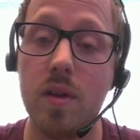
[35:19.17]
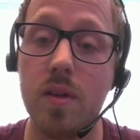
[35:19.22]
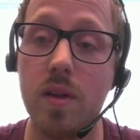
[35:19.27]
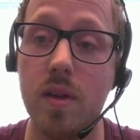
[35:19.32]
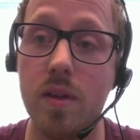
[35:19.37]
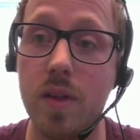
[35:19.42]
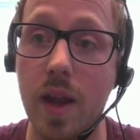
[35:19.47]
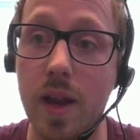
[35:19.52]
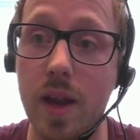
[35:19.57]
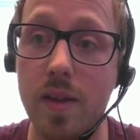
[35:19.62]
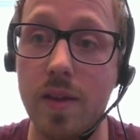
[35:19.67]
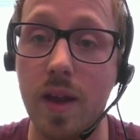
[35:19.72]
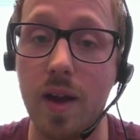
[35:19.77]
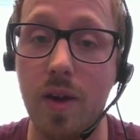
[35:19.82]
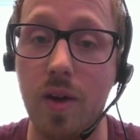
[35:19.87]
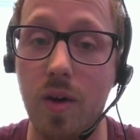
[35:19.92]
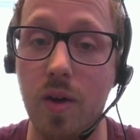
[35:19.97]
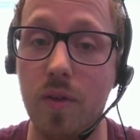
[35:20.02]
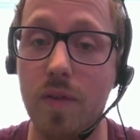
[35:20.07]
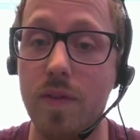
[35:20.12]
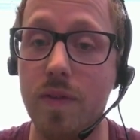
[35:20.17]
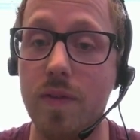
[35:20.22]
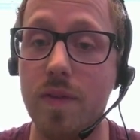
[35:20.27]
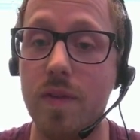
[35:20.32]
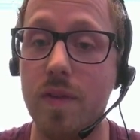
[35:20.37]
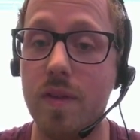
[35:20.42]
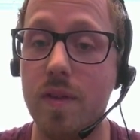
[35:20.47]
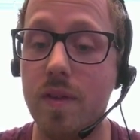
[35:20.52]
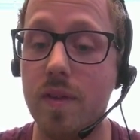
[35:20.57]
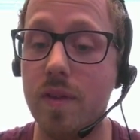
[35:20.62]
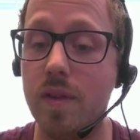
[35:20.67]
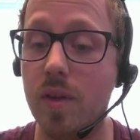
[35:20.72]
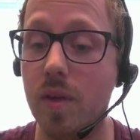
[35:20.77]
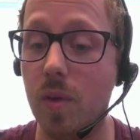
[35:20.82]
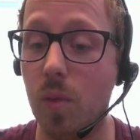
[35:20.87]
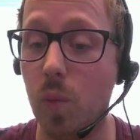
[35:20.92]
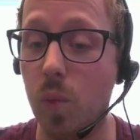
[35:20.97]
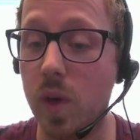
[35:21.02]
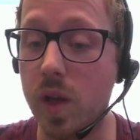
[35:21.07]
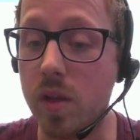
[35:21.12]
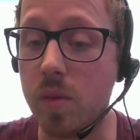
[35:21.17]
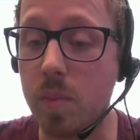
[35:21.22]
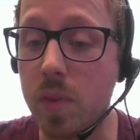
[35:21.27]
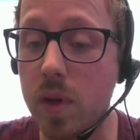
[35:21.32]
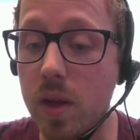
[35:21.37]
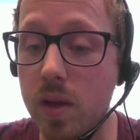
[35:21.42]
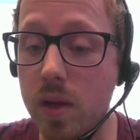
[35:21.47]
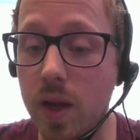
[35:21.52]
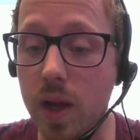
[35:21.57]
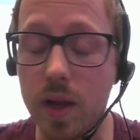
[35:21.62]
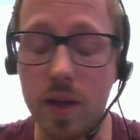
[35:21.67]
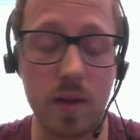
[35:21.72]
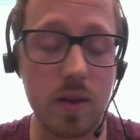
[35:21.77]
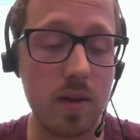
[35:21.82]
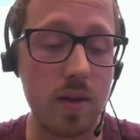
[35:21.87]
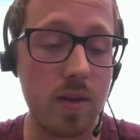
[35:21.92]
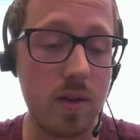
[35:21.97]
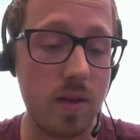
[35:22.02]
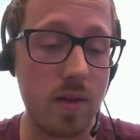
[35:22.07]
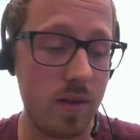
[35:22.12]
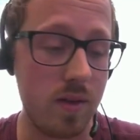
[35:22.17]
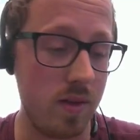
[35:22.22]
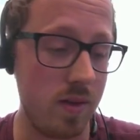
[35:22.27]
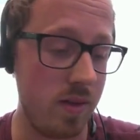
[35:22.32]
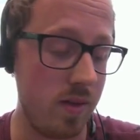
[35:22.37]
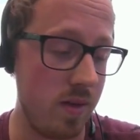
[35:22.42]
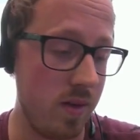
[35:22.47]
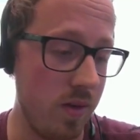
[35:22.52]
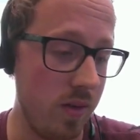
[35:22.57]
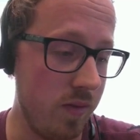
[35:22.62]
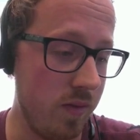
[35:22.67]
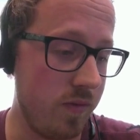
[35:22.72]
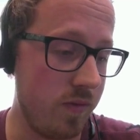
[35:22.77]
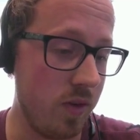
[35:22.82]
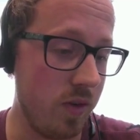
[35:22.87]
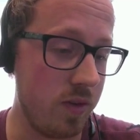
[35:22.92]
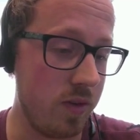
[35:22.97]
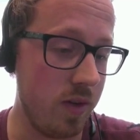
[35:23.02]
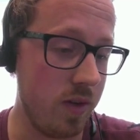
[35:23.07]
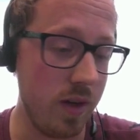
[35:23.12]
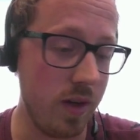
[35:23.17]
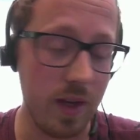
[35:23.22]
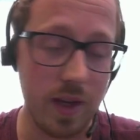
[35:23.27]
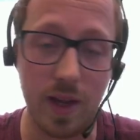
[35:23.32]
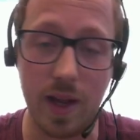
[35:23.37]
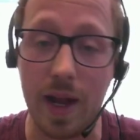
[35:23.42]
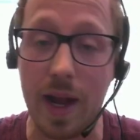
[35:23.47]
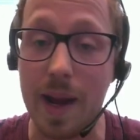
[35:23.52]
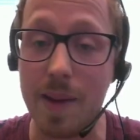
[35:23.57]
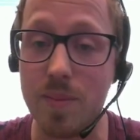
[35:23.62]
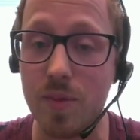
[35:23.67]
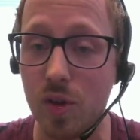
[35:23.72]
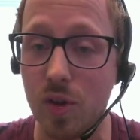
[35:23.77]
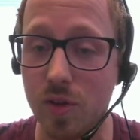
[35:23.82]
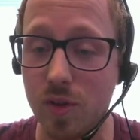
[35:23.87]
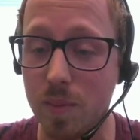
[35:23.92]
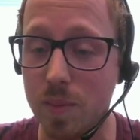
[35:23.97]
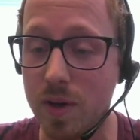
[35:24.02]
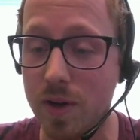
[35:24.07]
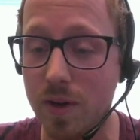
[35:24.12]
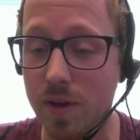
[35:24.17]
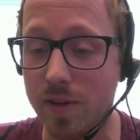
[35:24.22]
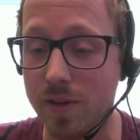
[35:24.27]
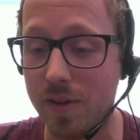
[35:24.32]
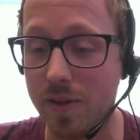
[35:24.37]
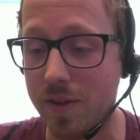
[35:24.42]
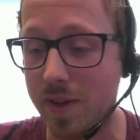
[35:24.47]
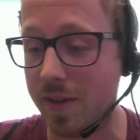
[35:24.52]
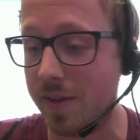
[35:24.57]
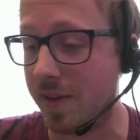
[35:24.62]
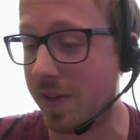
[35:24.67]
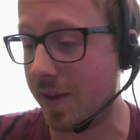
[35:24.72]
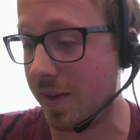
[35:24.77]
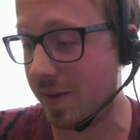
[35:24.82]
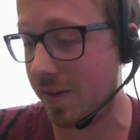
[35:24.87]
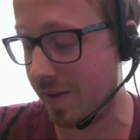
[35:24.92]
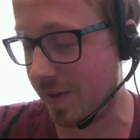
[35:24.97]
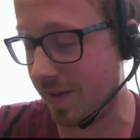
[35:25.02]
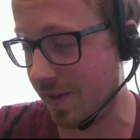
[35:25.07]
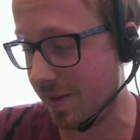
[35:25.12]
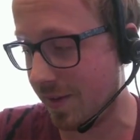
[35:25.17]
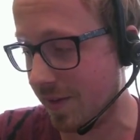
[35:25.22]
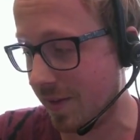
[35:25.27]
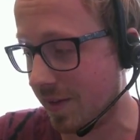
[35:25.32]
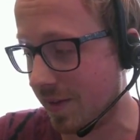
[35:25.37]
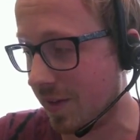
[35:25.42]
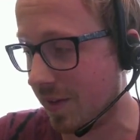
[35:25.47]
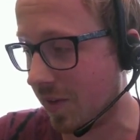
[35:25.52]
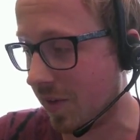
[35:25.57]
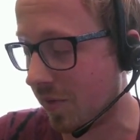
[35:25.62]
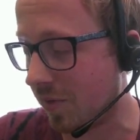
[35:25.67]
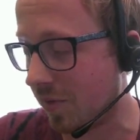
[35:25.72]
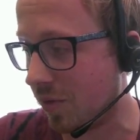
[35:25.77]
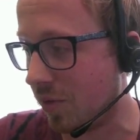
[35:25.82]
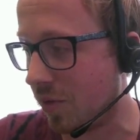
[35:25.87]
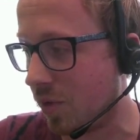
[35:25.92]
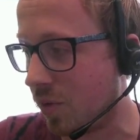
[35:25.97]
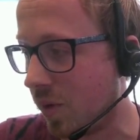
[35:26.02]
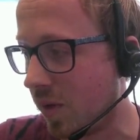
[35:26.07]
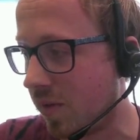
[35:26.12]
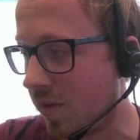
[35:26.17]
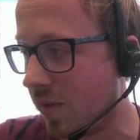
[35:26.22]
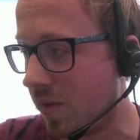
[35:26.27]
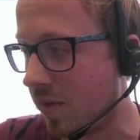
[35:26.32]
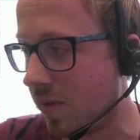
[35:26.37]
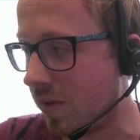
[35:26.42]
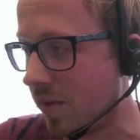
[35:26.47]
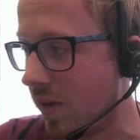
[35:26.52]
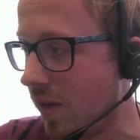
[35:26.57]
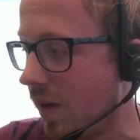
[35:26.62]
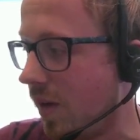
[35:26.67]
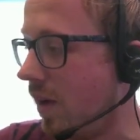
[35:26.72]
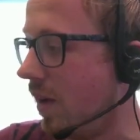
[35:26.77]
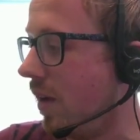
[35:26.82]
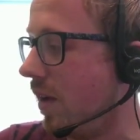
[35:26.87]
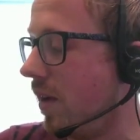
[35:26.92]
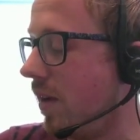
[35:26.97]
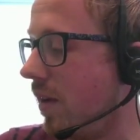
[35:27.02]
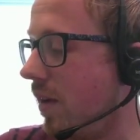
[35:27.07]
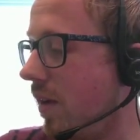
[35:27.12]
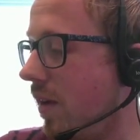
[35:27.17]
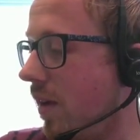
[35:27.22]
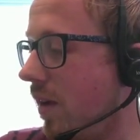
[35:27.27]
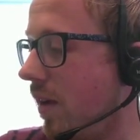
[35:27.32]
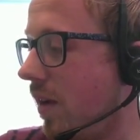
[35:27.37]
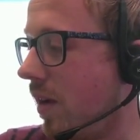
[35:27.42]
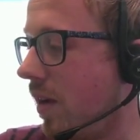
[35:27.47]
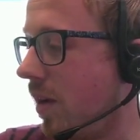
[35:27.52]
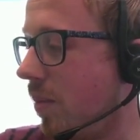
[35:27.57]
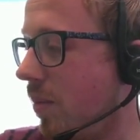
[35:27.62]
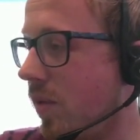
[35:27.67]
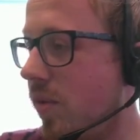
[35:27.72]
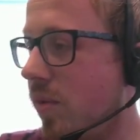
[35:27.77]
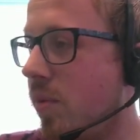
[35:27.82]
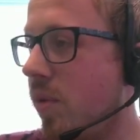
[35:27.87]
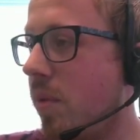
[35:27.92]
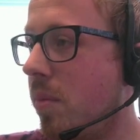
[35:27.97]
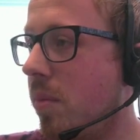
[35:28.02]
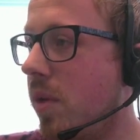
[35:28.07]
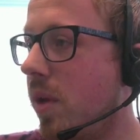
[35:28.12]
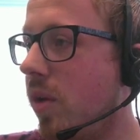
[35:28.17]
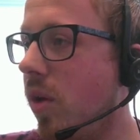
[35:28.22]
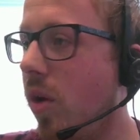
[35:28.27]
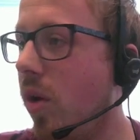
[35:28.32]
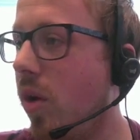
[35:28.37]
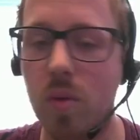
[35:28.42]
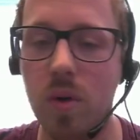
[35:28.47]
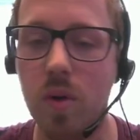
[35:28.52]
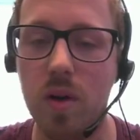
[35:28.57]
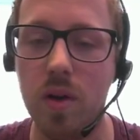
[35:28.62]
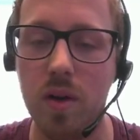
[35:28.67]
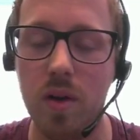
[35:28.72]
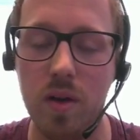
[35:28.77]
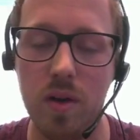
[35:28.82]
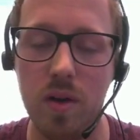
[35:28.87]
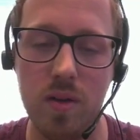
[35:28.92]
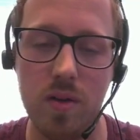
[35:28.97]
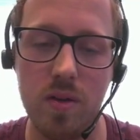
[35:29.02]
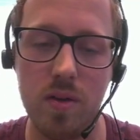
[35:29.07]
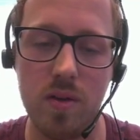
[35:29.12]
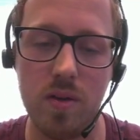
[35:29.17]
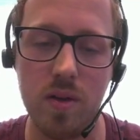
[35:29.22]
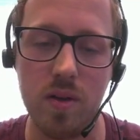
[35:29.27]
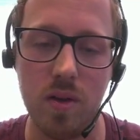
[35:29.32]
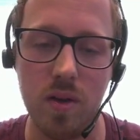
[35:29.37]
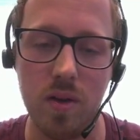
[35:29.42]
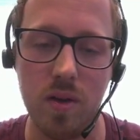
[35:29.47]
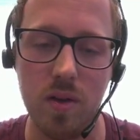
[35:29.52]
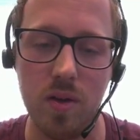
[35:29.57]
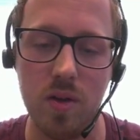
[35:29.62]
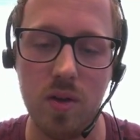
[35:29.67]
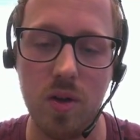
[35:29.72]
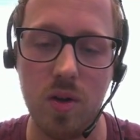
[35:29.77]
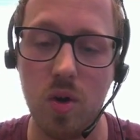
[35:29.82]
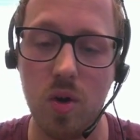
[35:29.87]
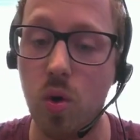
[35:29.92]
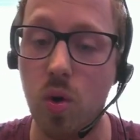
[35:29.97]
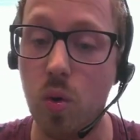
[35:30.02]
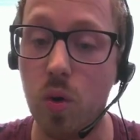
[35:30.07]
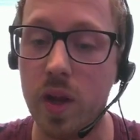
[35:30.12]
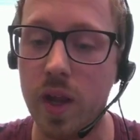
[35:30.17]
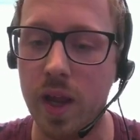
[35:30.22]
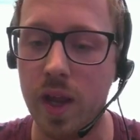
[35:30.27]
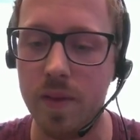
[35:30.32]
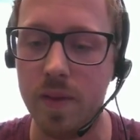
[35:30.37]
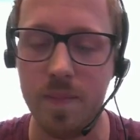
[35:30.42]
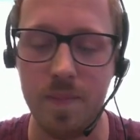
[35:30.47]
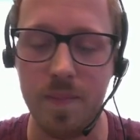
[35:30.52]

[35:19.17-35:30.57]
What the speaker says: the data of the WeedPedia, unfortunately, I'm not the person that can answer your questions, but you probably know who can.